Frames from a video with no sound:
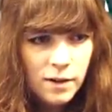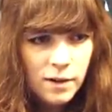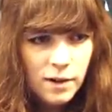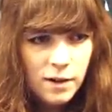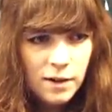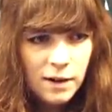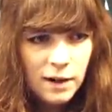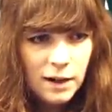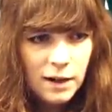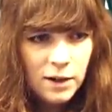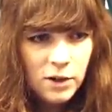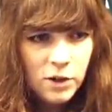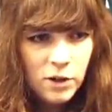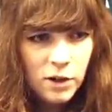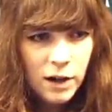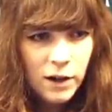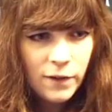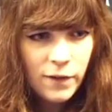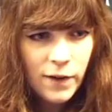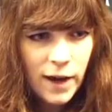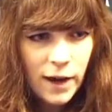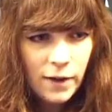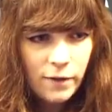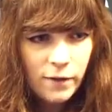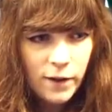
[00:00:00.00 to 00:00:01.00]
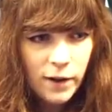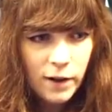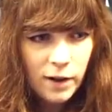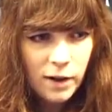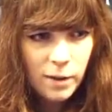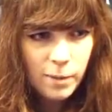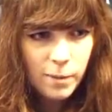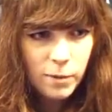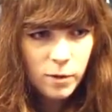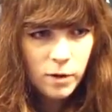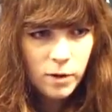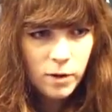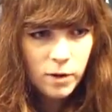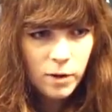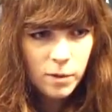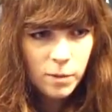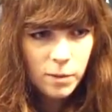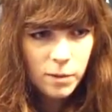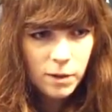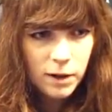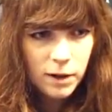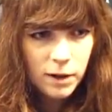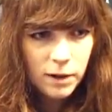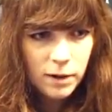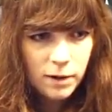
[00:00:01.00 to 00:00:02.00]
Is that because you have heavy armor on? Oh
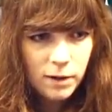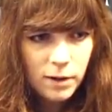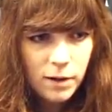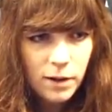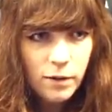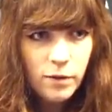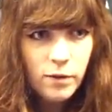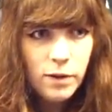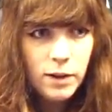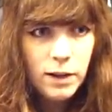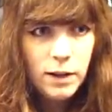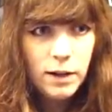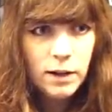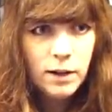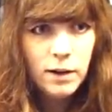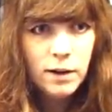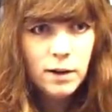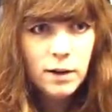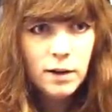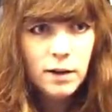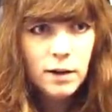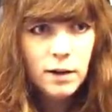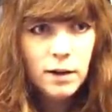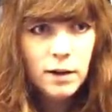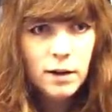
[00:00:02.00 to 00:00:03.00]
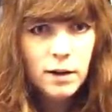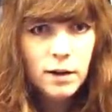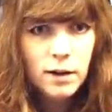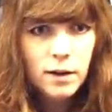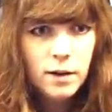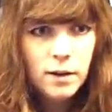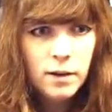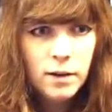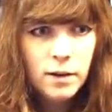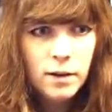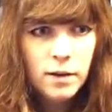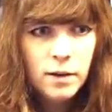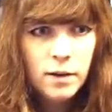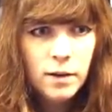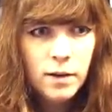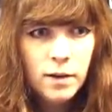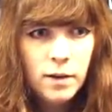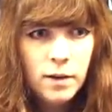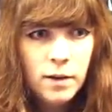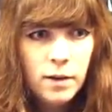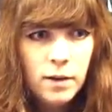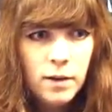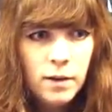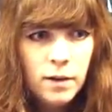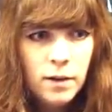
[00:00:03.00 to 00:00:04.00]
my god, they're really hard.
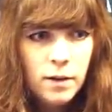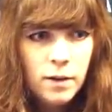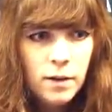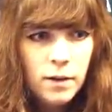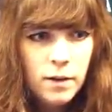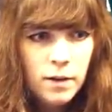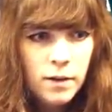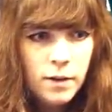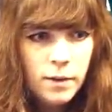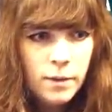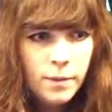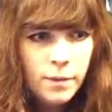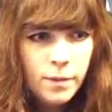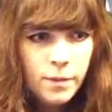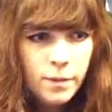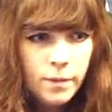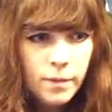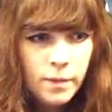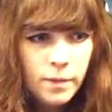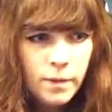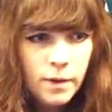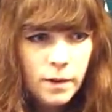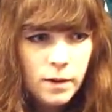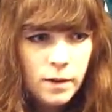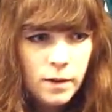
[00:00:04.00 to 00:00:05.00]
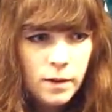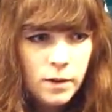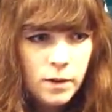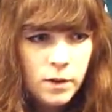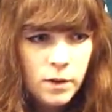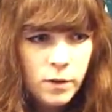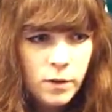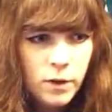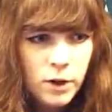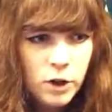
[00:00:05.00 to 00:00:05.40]
If